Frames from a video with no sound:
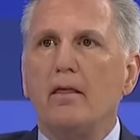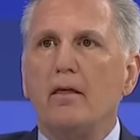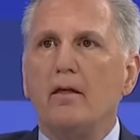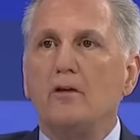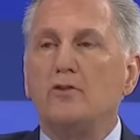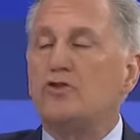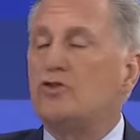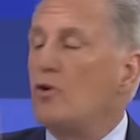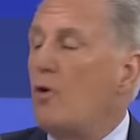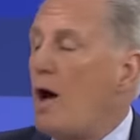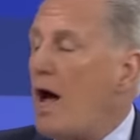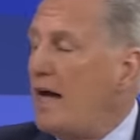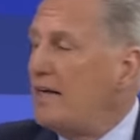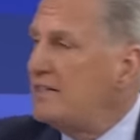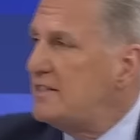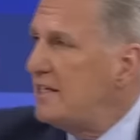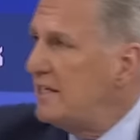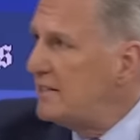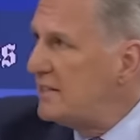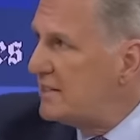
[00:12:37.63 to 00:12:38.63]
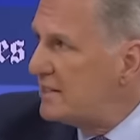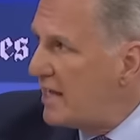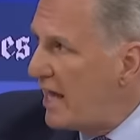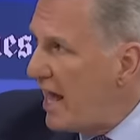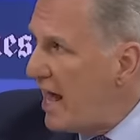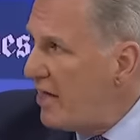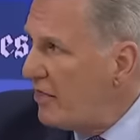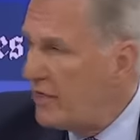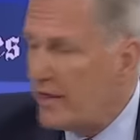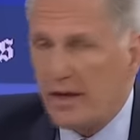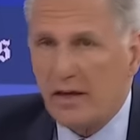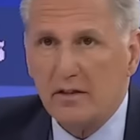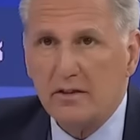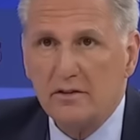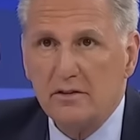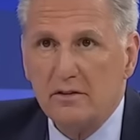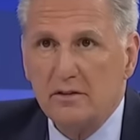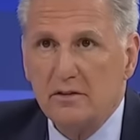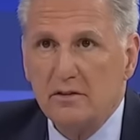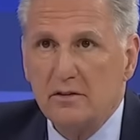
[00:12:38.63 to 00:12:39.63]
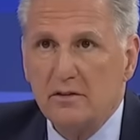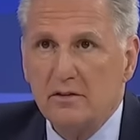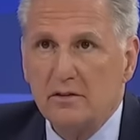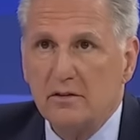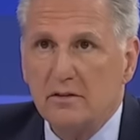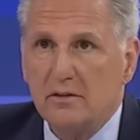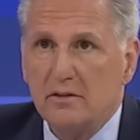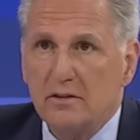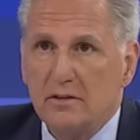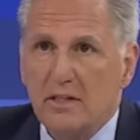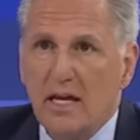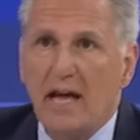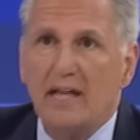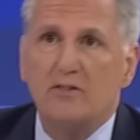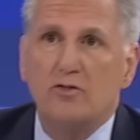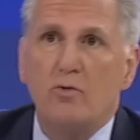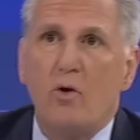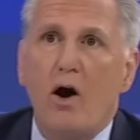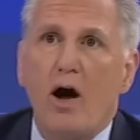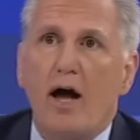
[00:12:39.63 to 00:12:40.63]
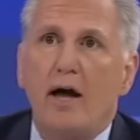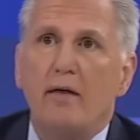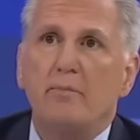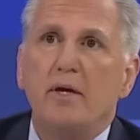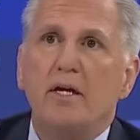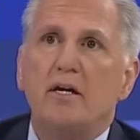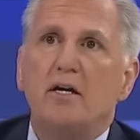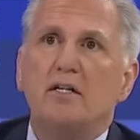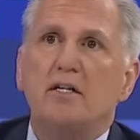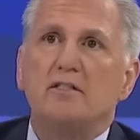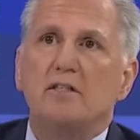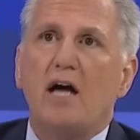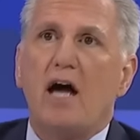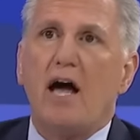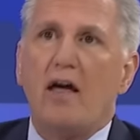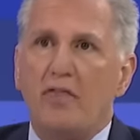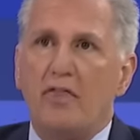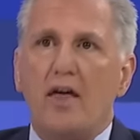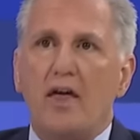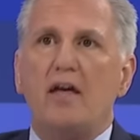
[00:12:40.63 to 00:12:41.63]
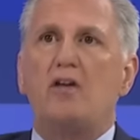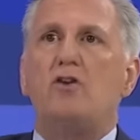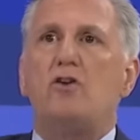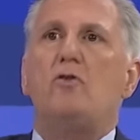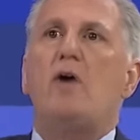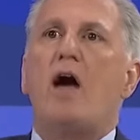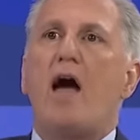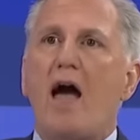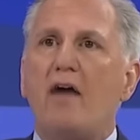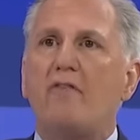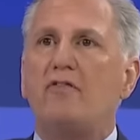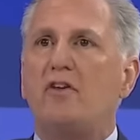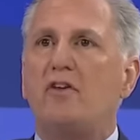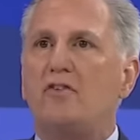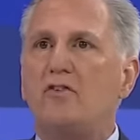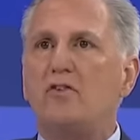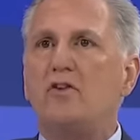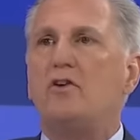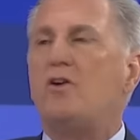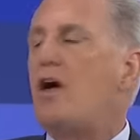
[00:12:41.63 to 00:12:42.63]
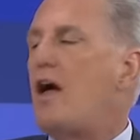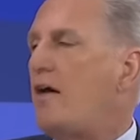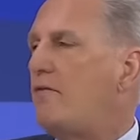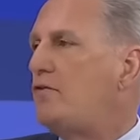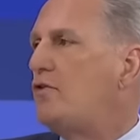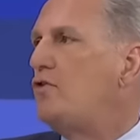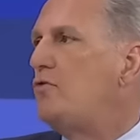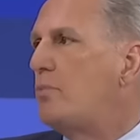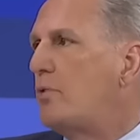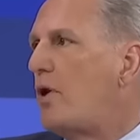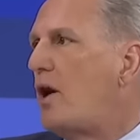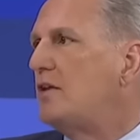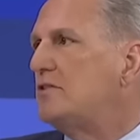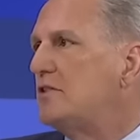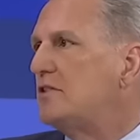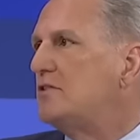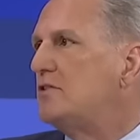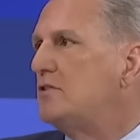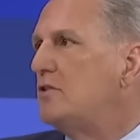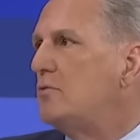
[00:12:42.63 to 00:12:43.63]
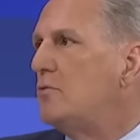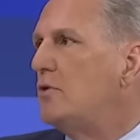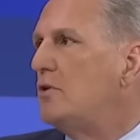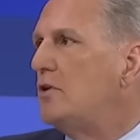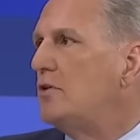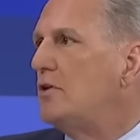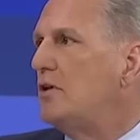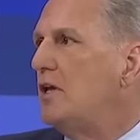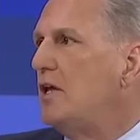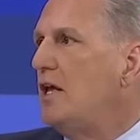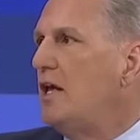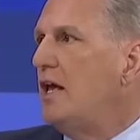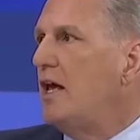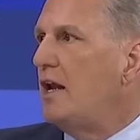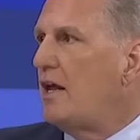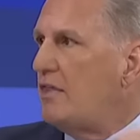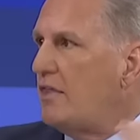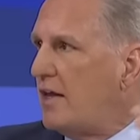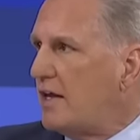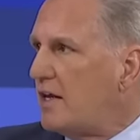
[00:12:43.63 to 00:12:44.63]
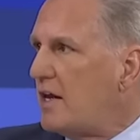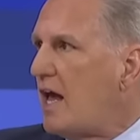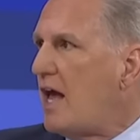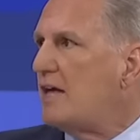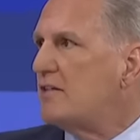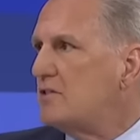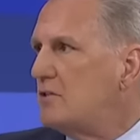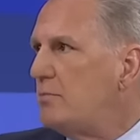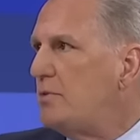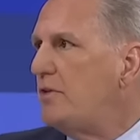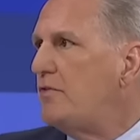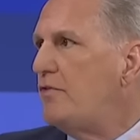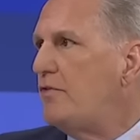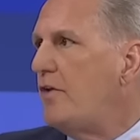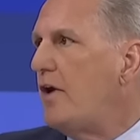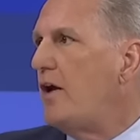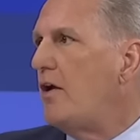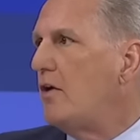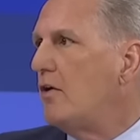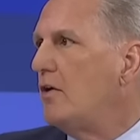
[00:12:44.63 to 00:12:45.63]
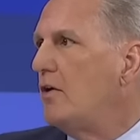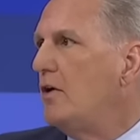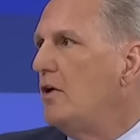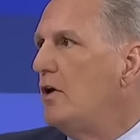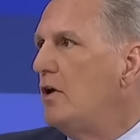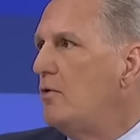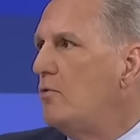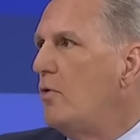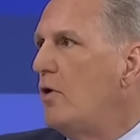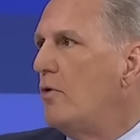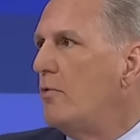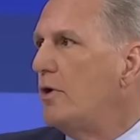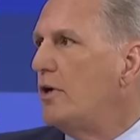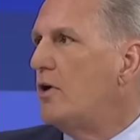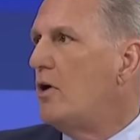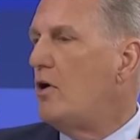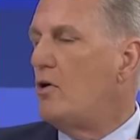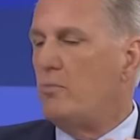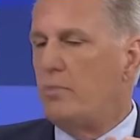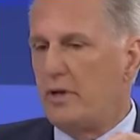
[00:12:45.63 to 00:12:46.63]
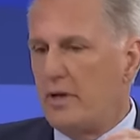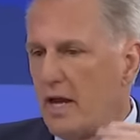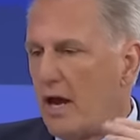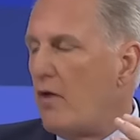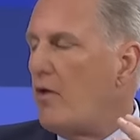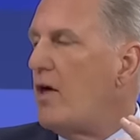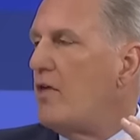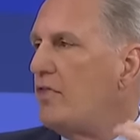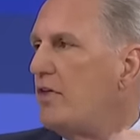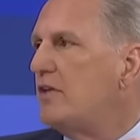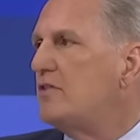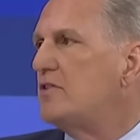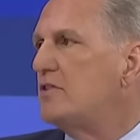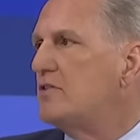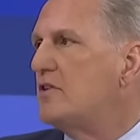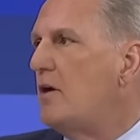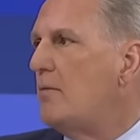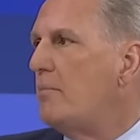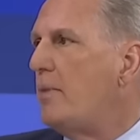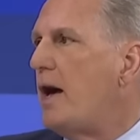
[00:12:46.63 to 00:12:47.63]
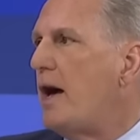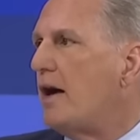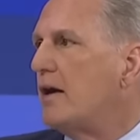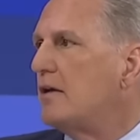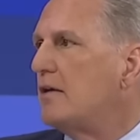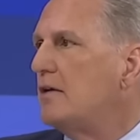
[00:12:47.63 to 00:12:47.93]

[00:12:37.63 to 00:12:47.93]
So I sent it to ethics. That's why. Because I think you have to still have due process in the world. And I think it has to be fair in where we go. But now ethics has come back.